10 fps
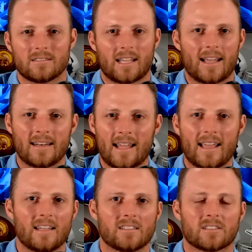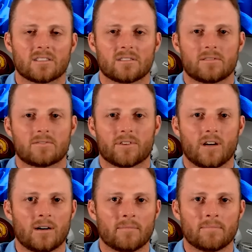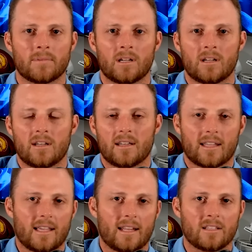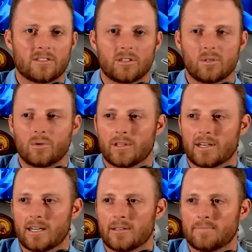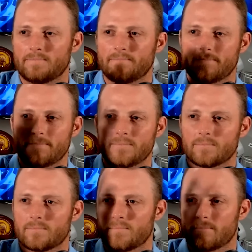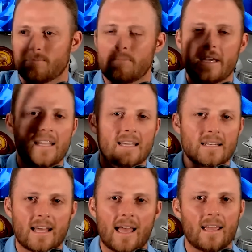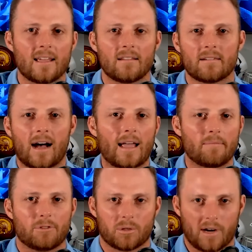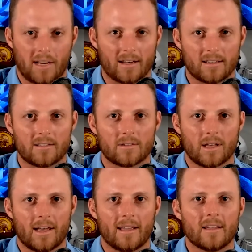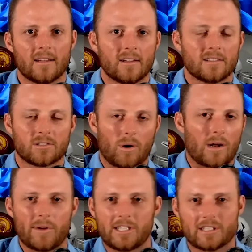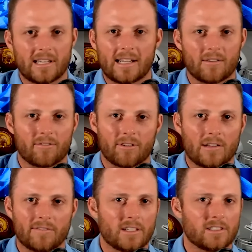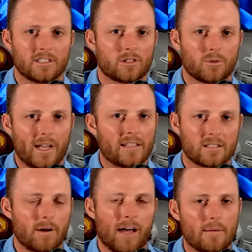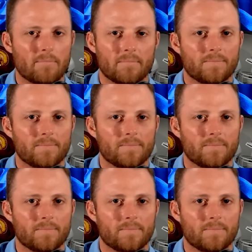ten days from getting to the media day hype train. Okay. So why don't we just get out in front of it and just create some hype